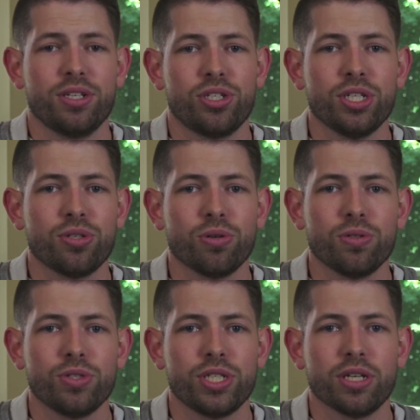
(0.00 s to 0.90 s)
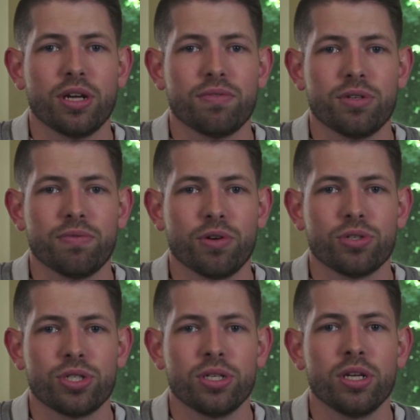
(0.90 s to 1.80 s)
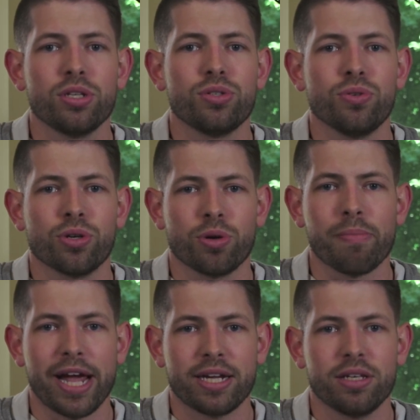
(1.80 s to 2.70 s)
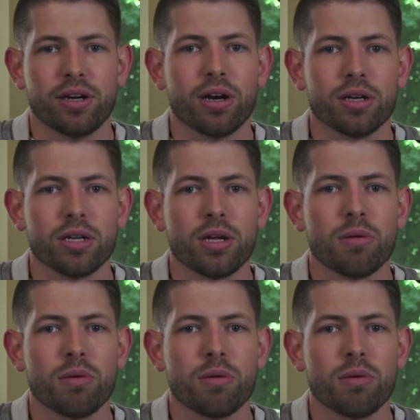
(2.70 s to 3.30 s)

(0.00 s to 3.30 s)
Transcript: she told Lucia of the devotion to her Immaculate Heart,